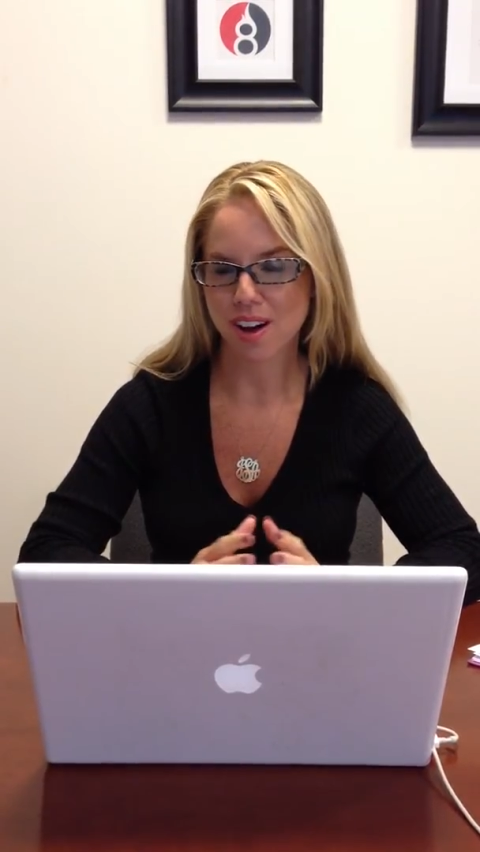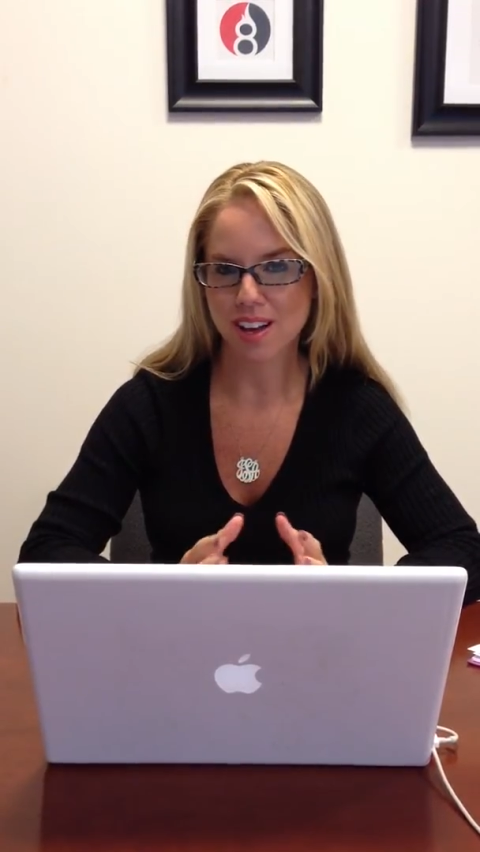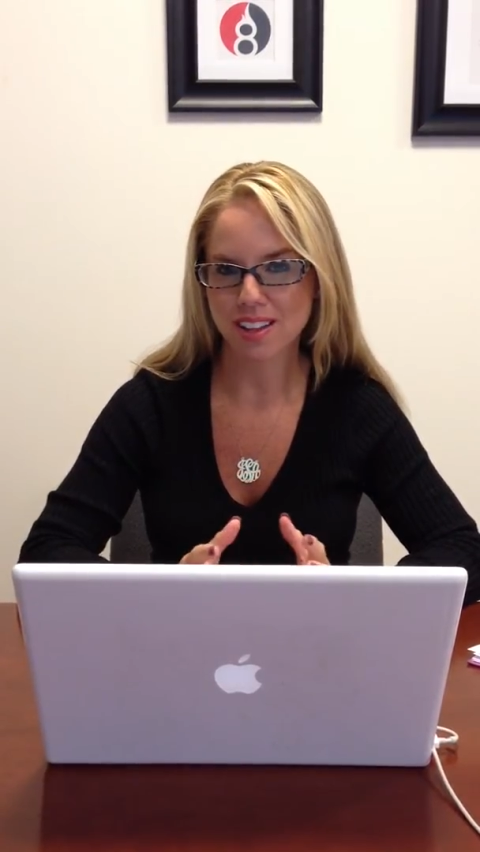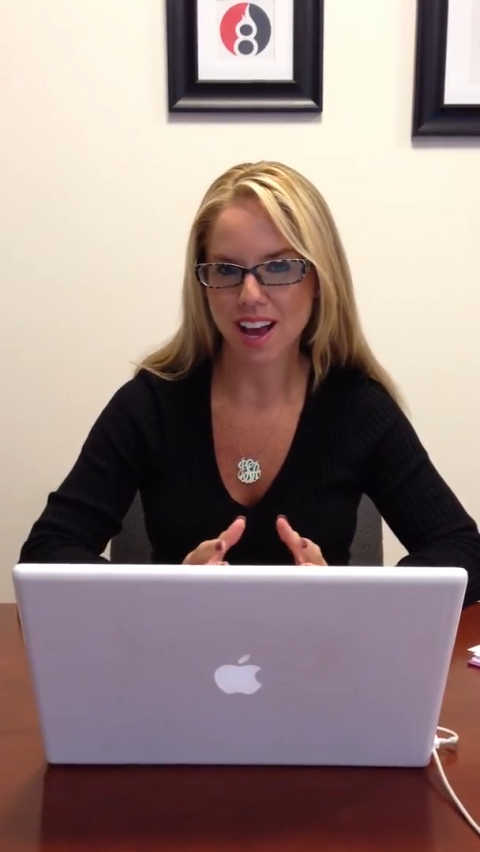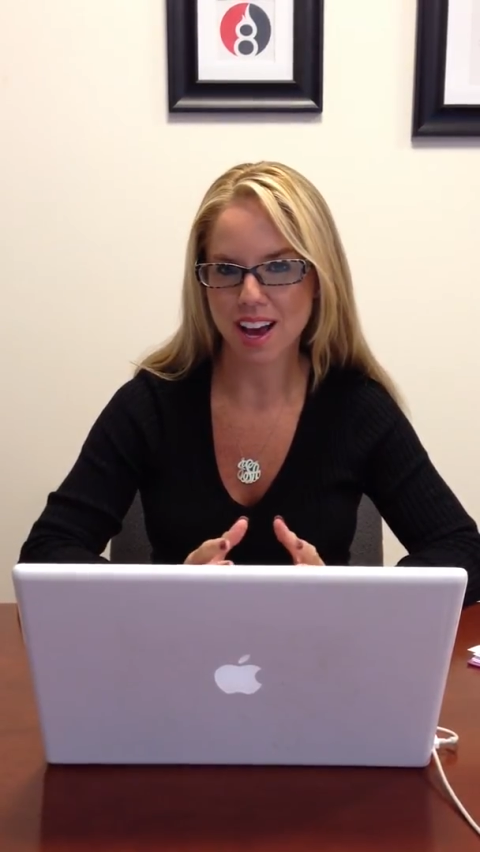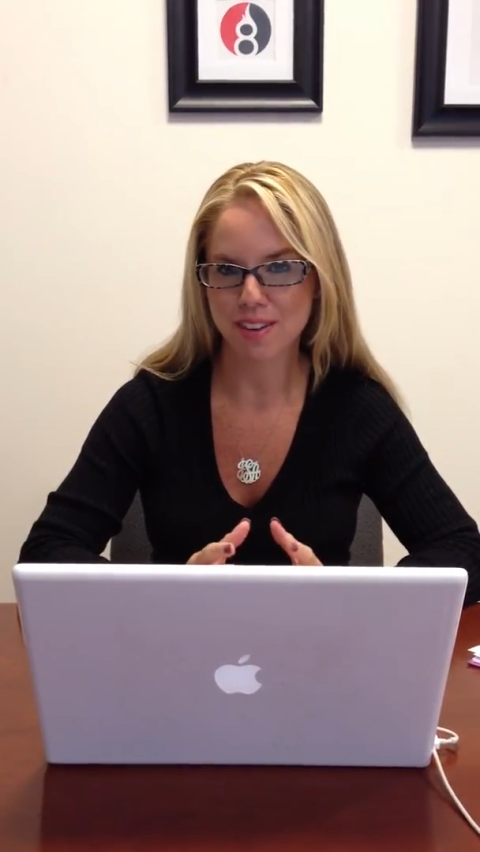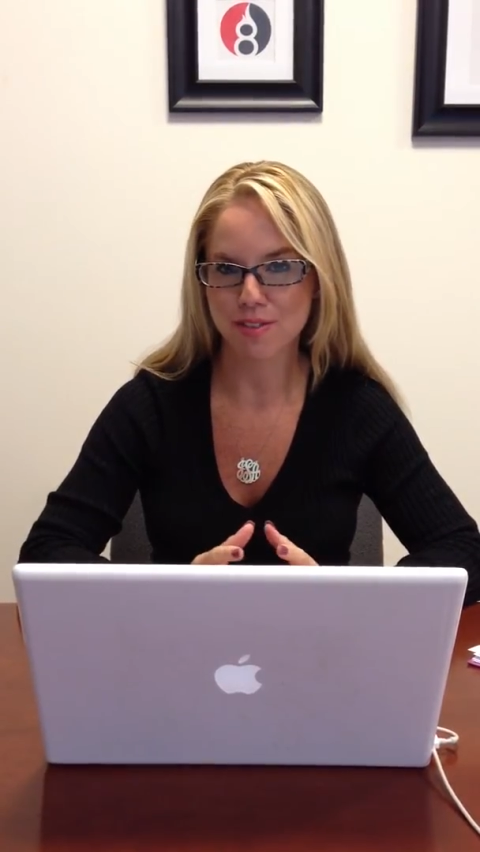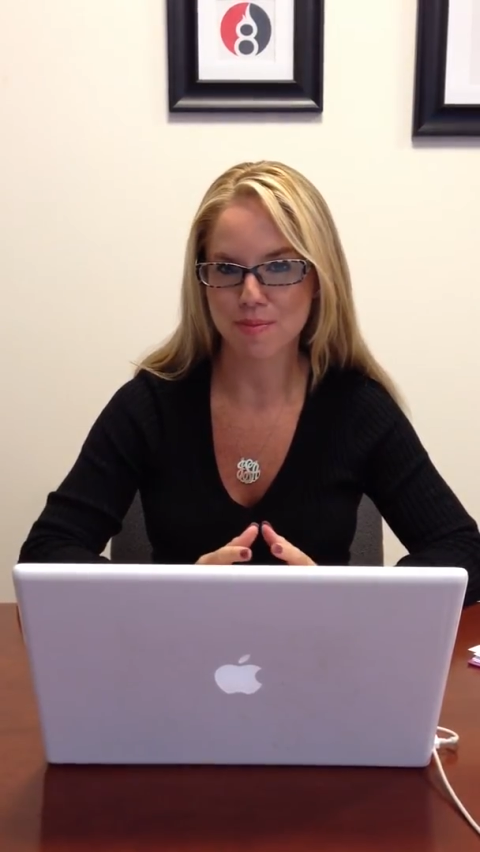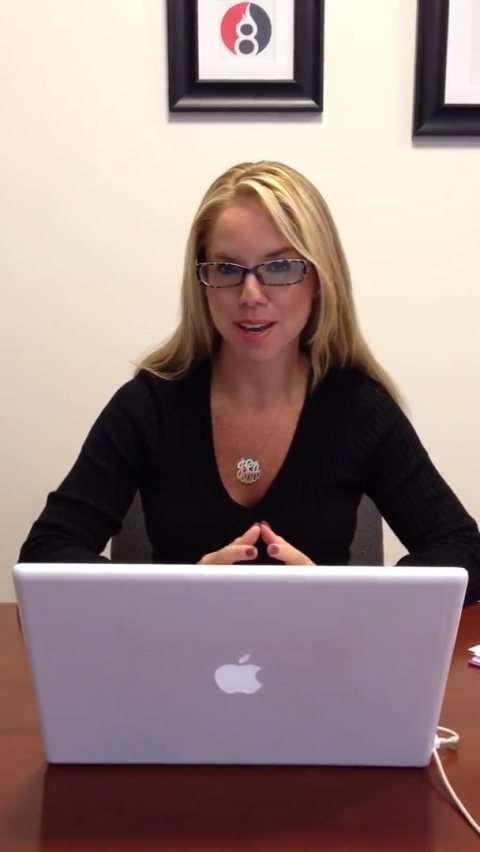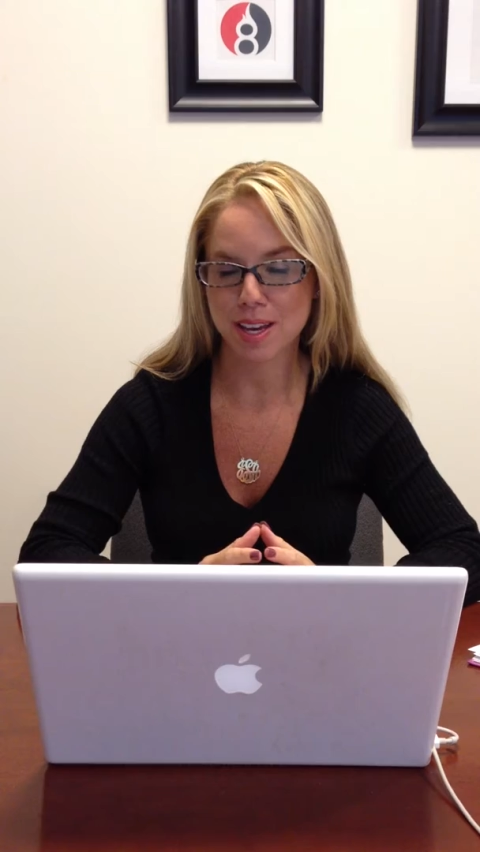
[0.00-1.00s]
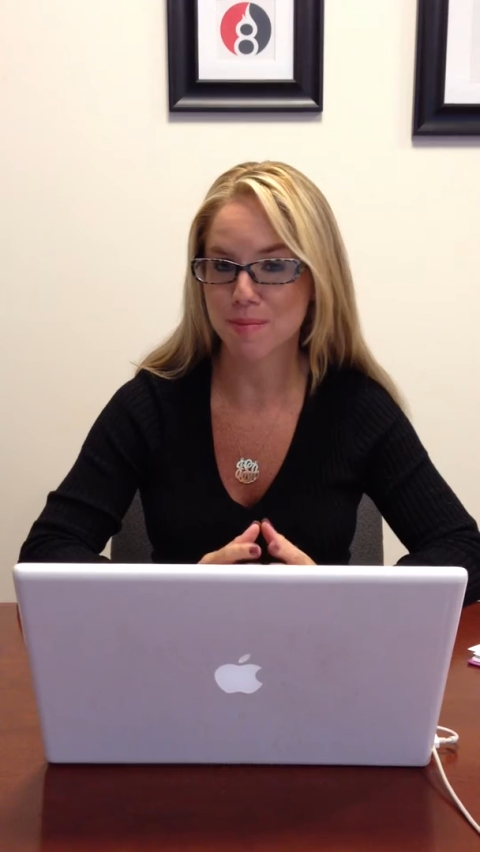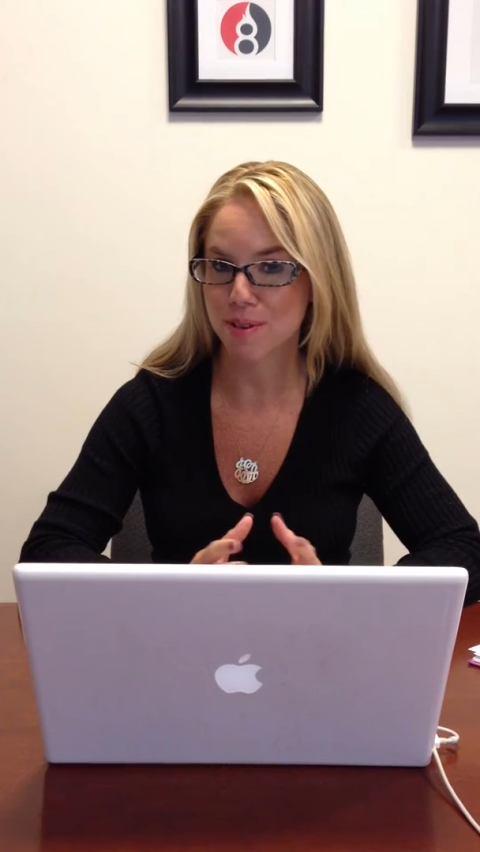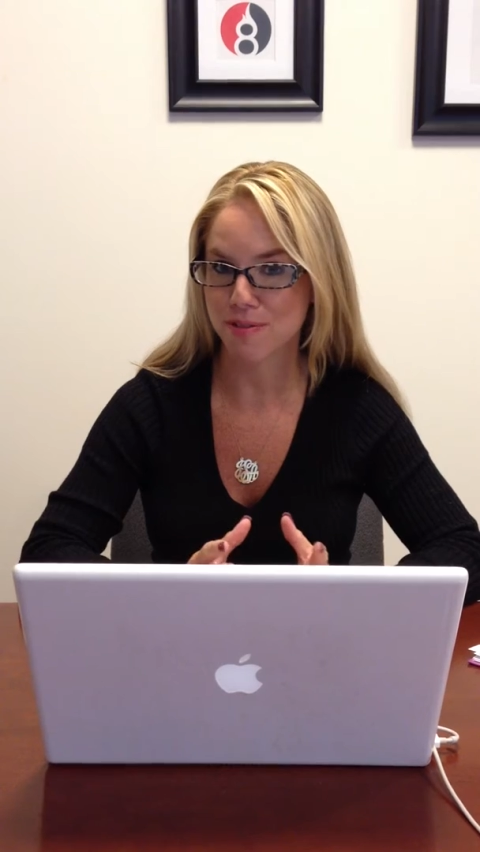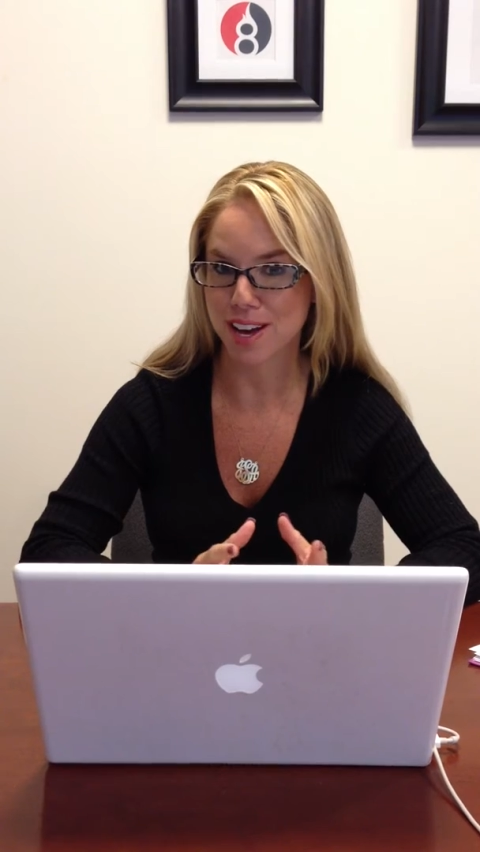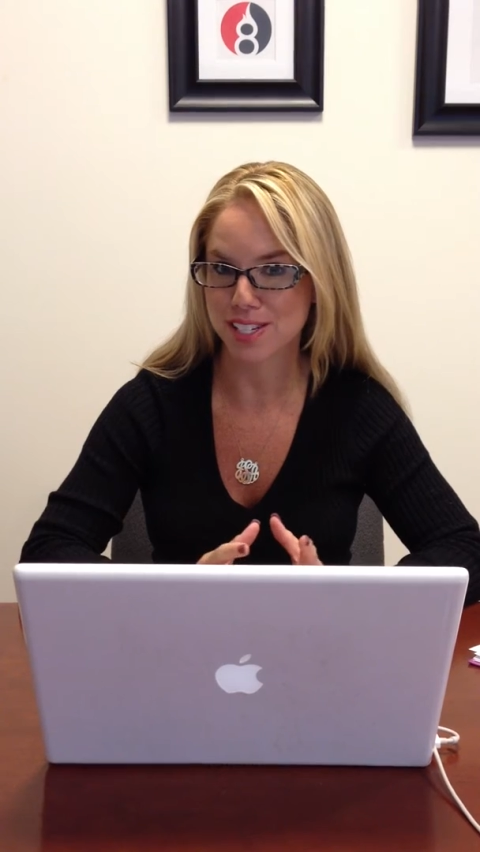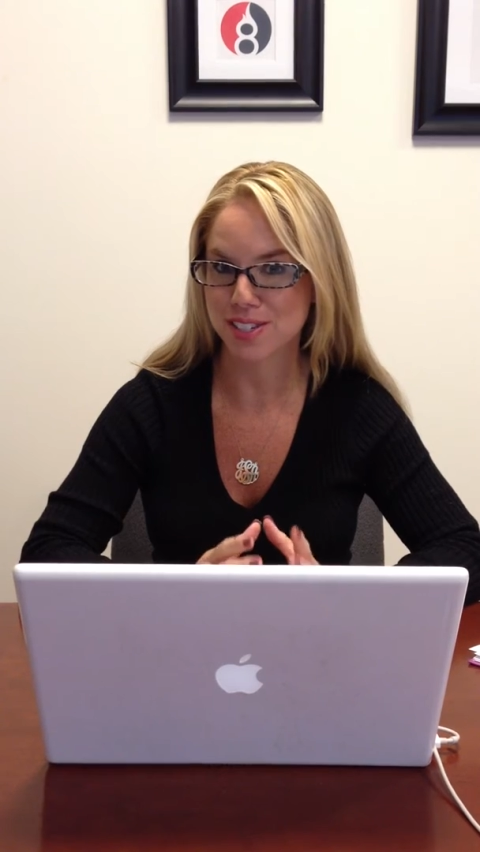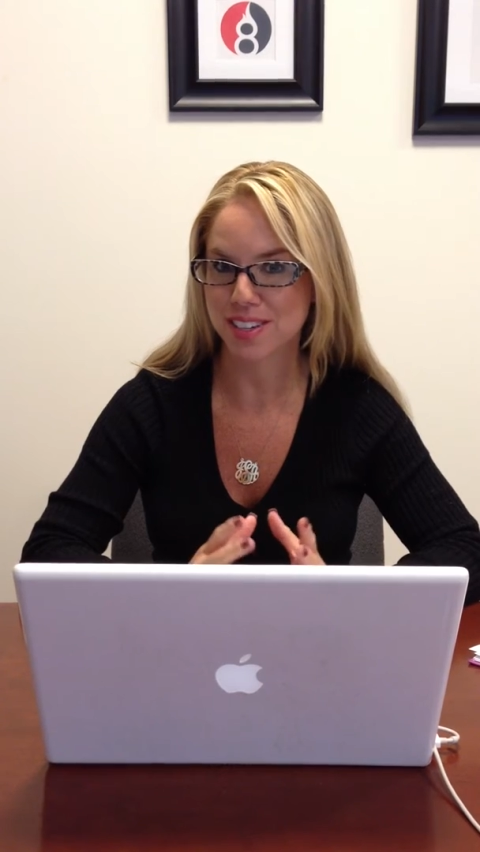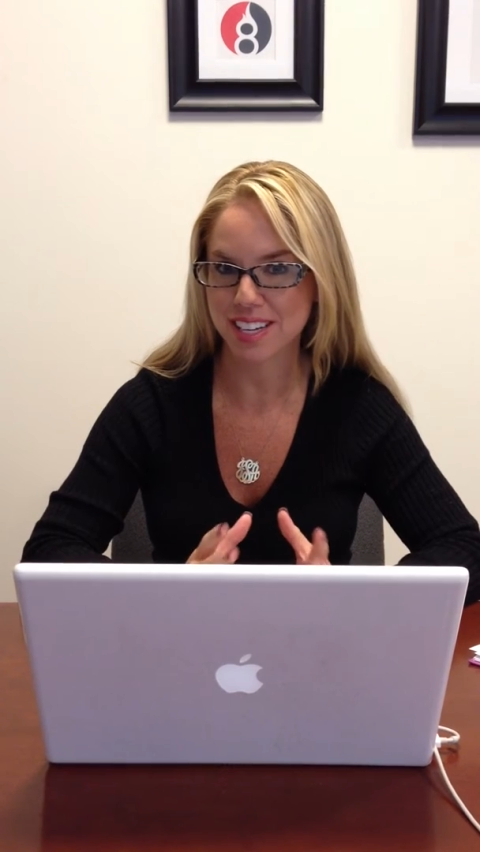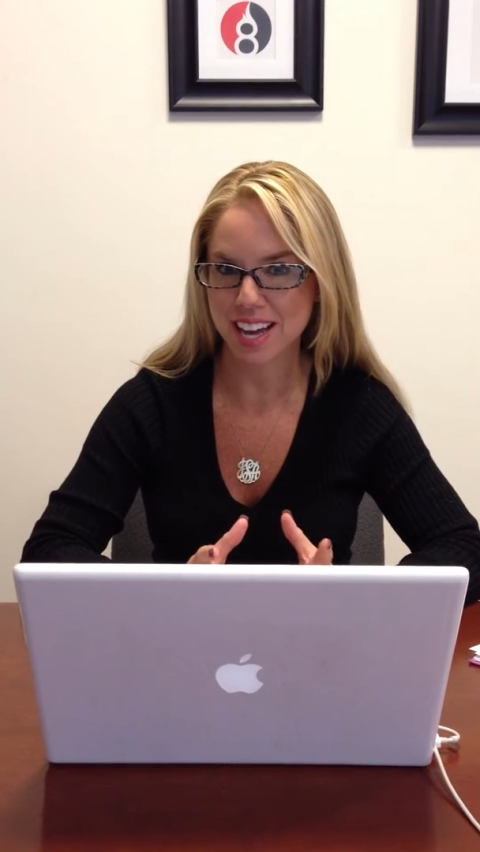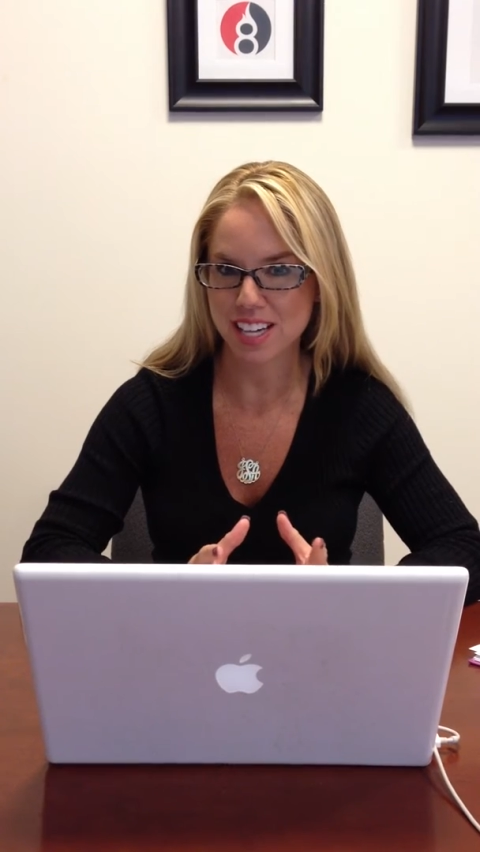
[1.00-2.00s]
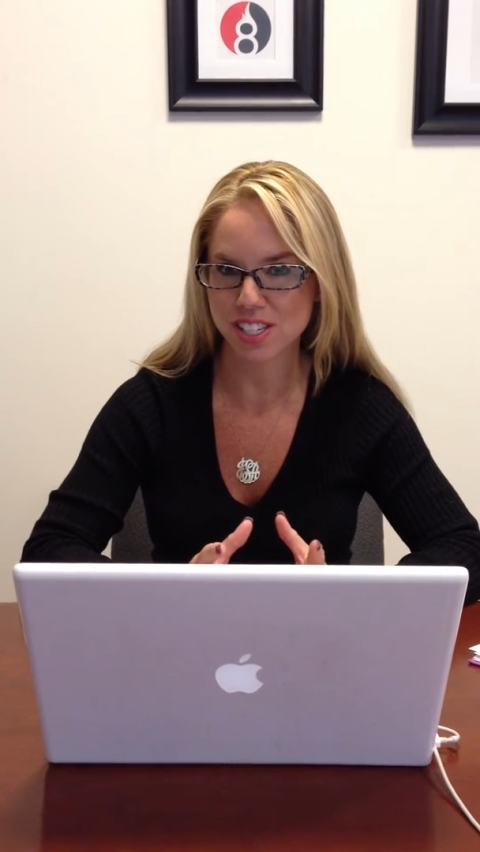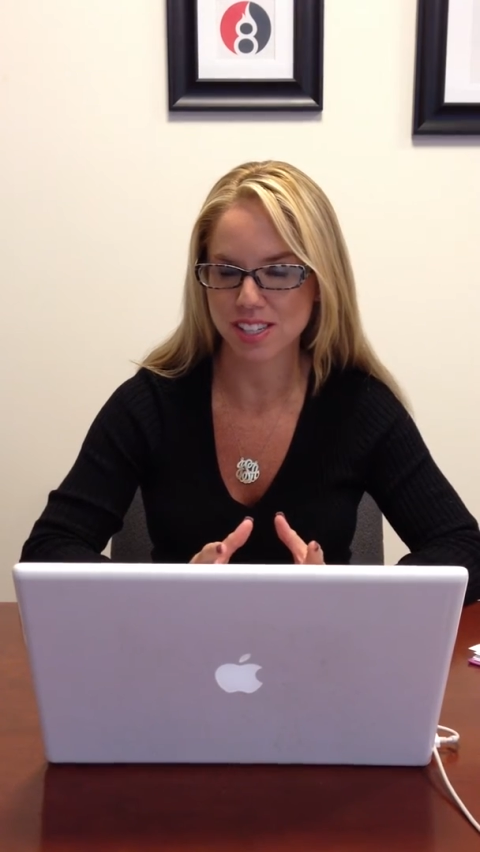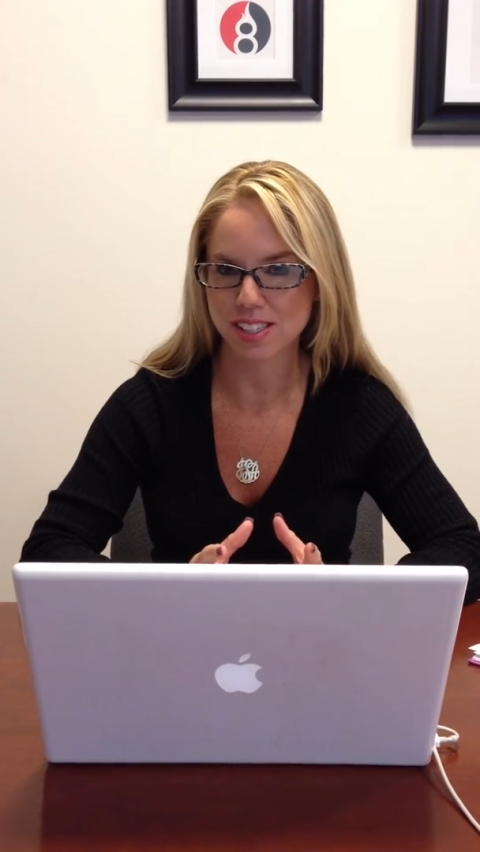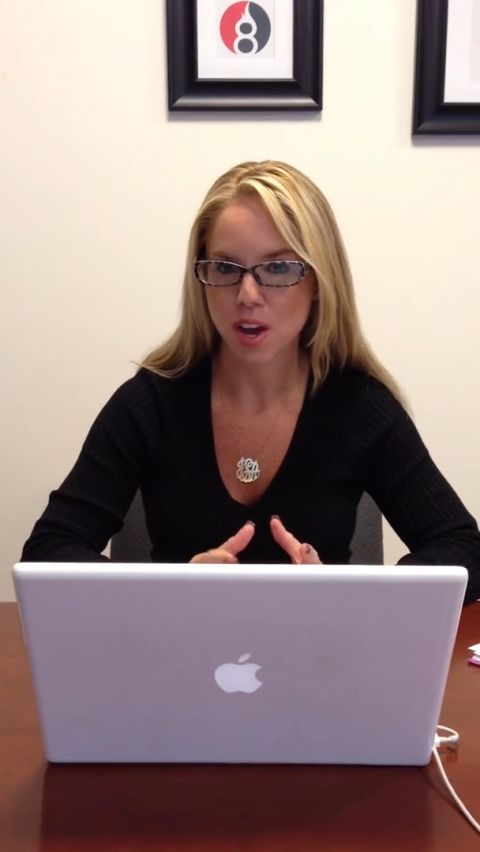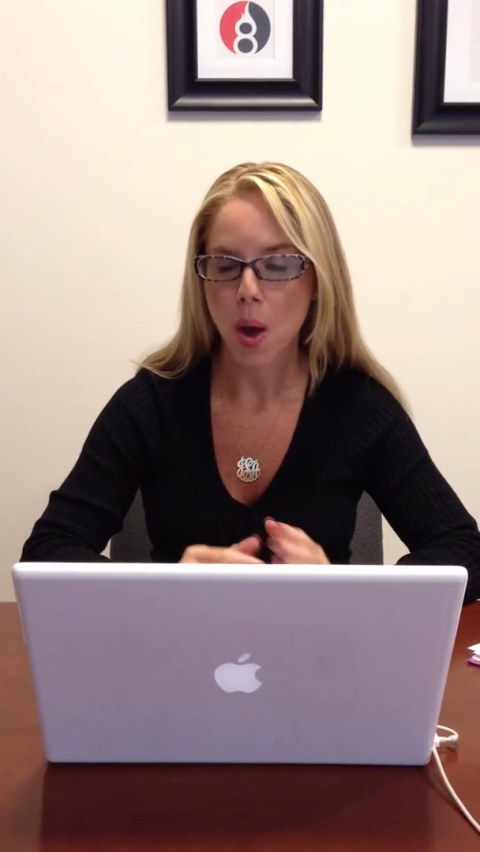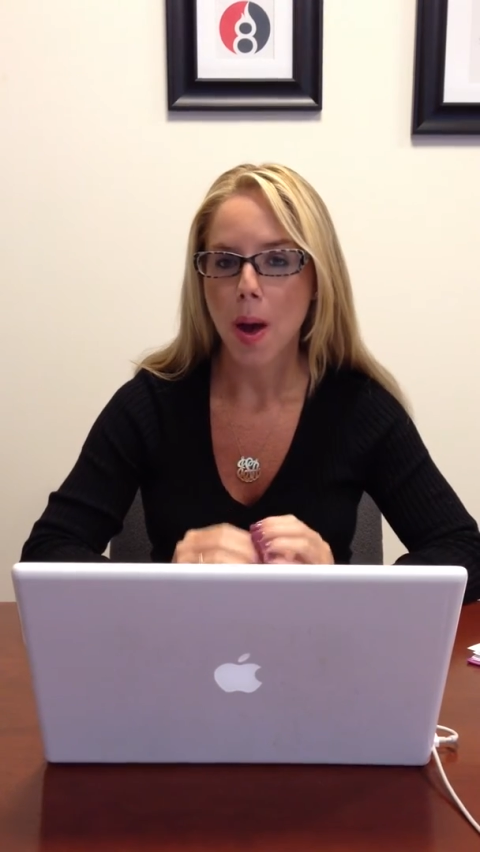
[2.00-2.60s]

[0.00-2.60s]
online for making professional connections.